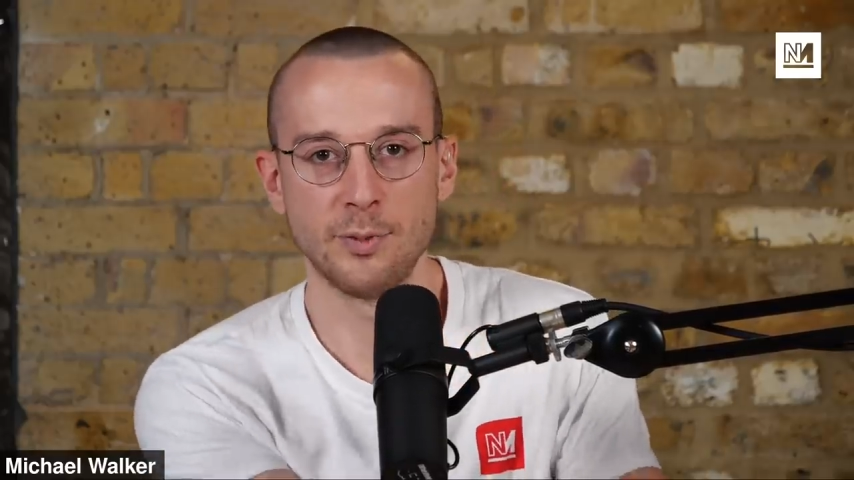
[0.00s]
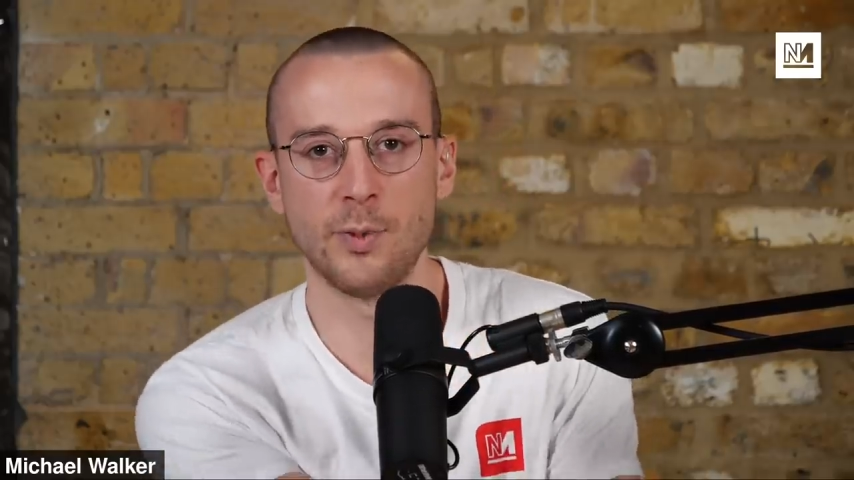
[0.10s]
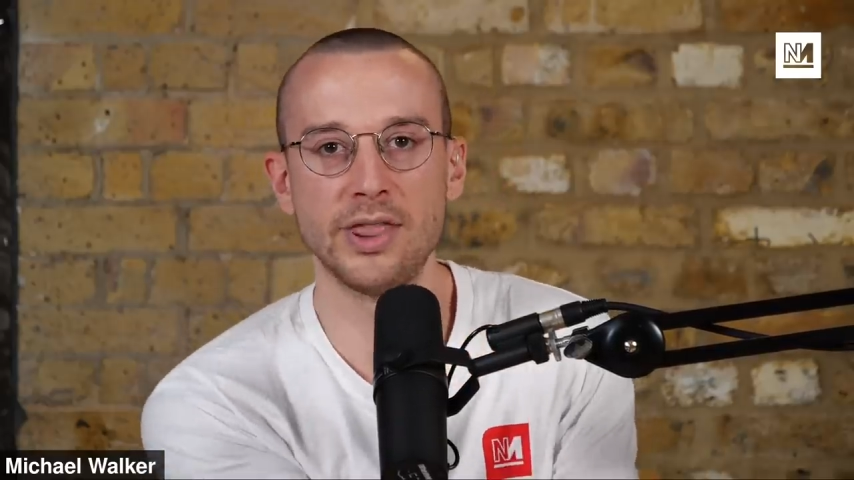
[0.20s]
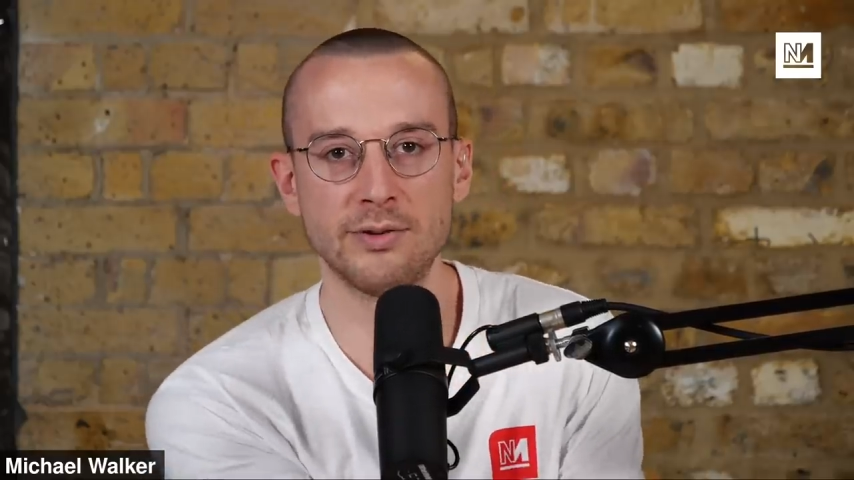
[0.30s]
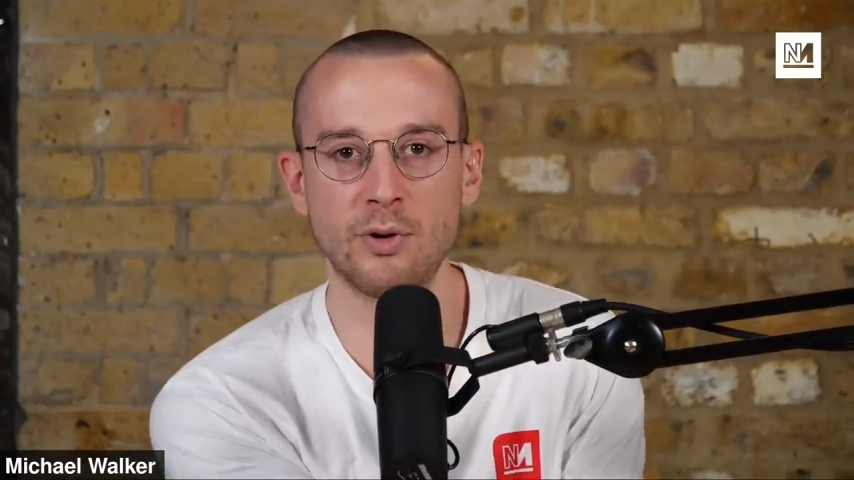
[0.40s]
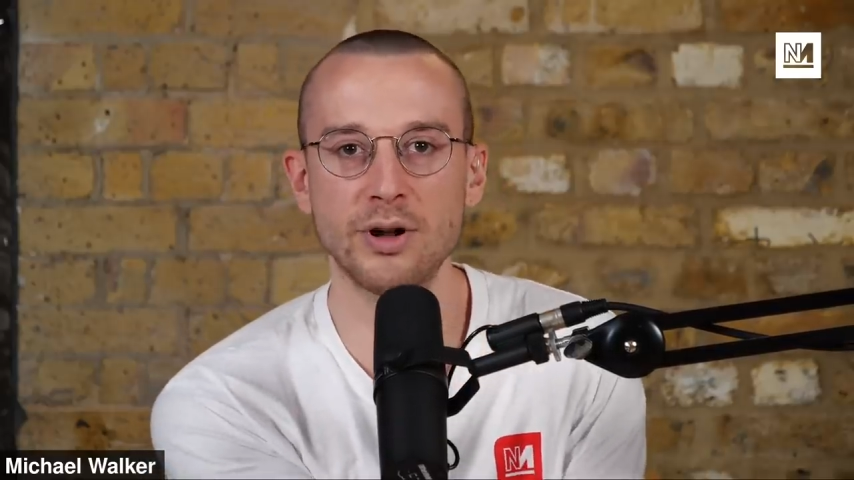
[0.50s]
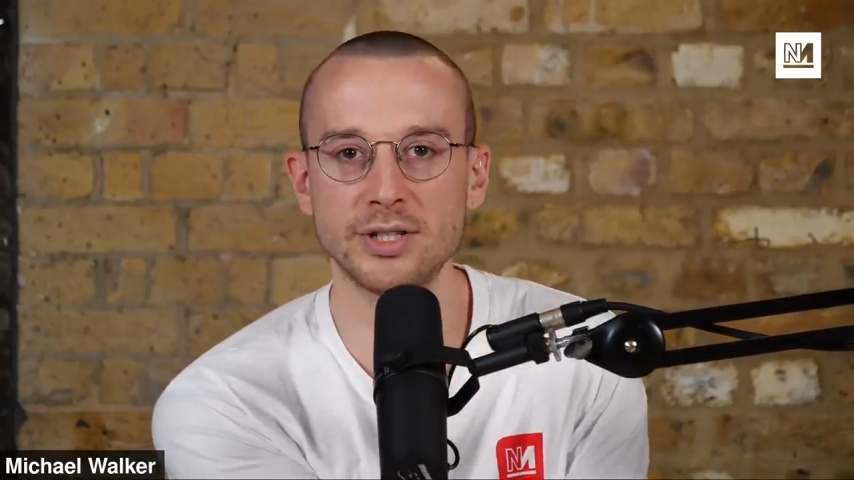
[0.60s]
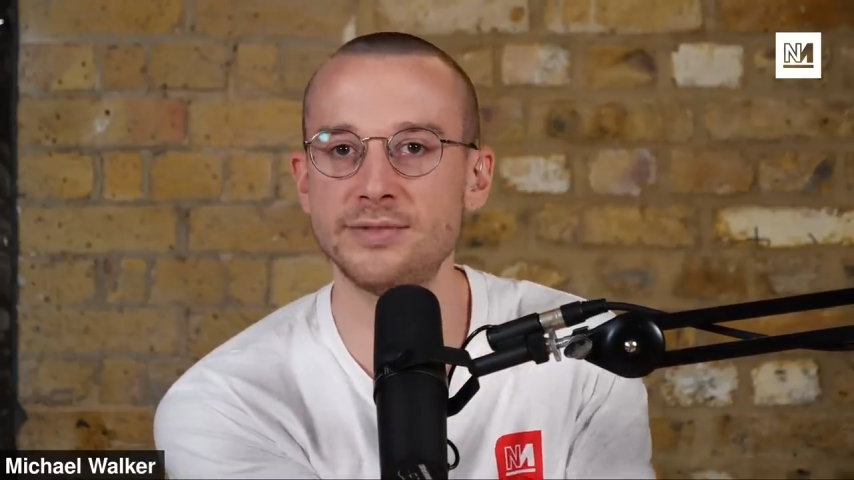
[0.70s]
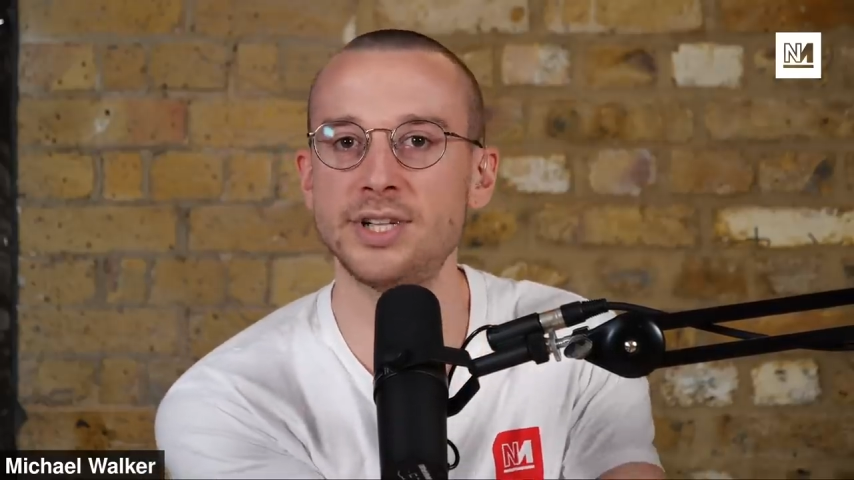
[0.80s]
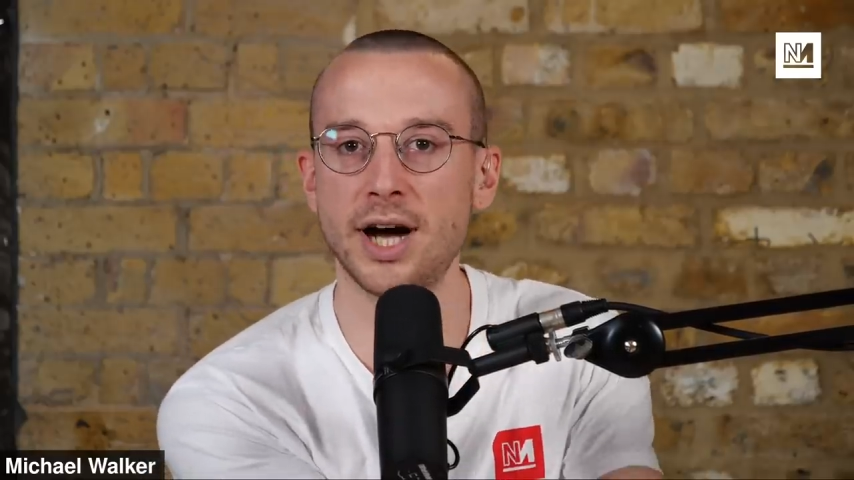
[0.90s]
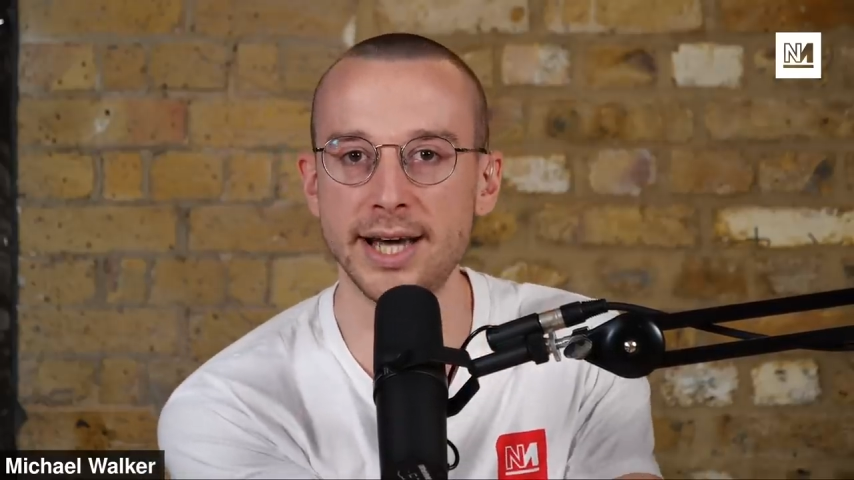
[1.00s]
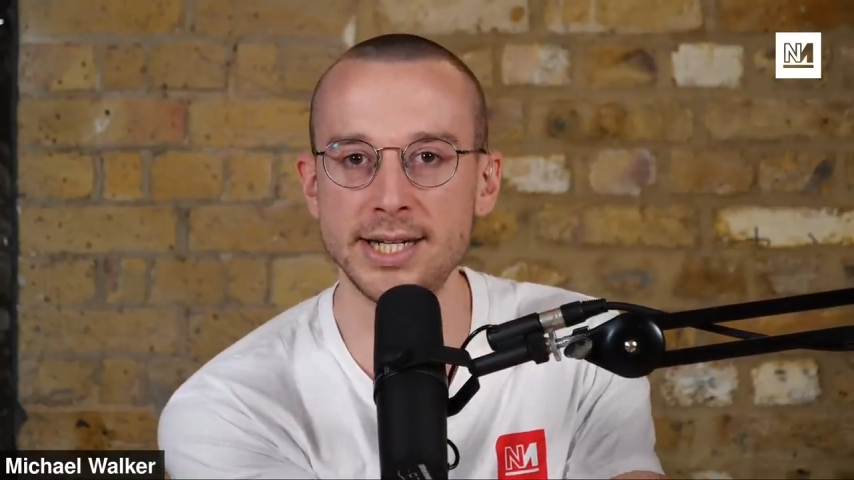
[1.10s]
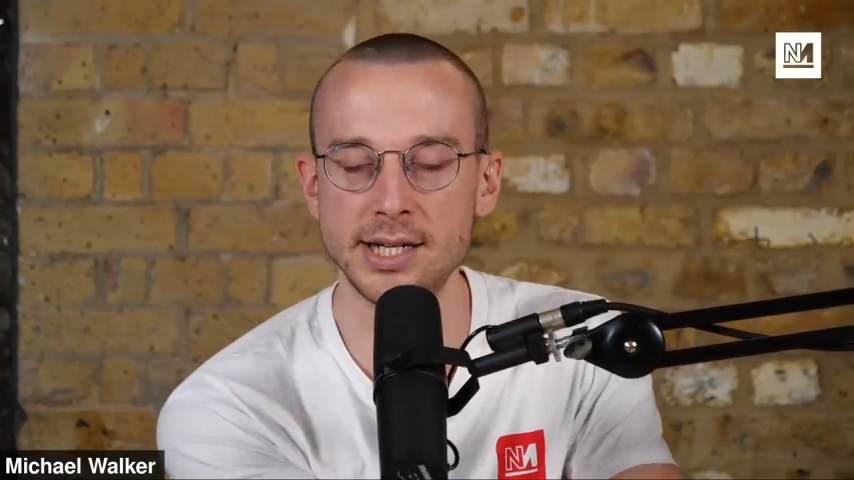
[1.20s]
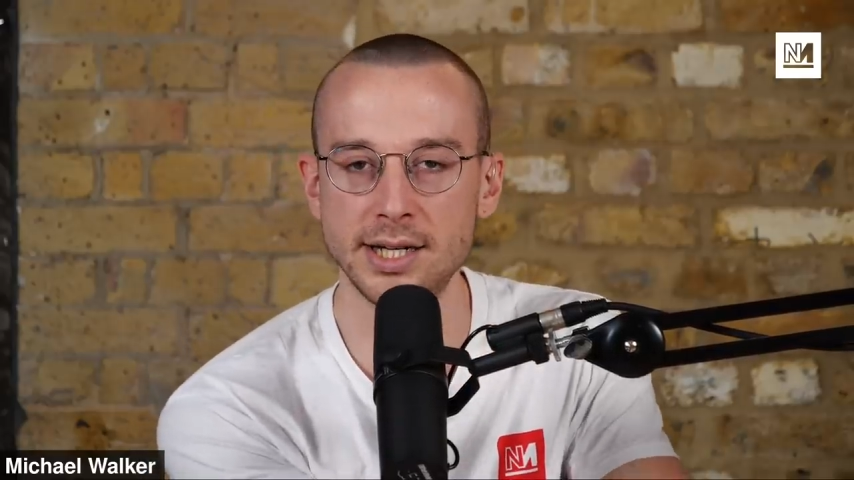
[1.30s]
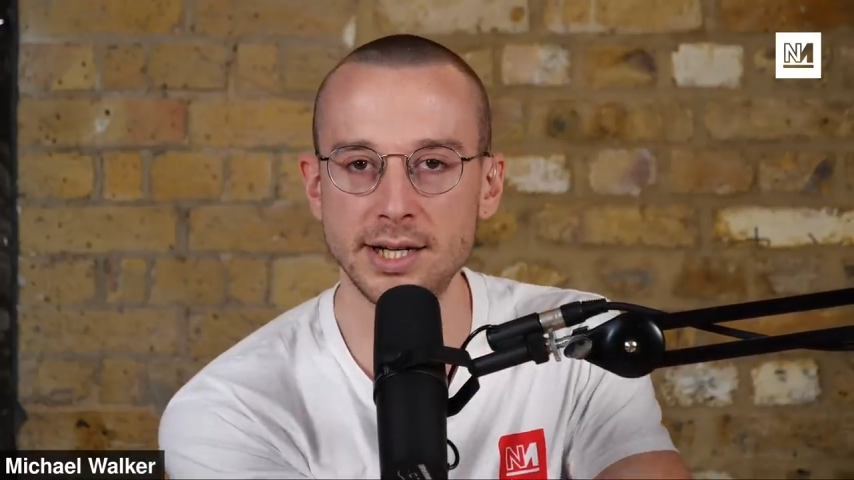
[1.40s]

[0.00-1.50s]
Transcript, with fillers: when the royals have died.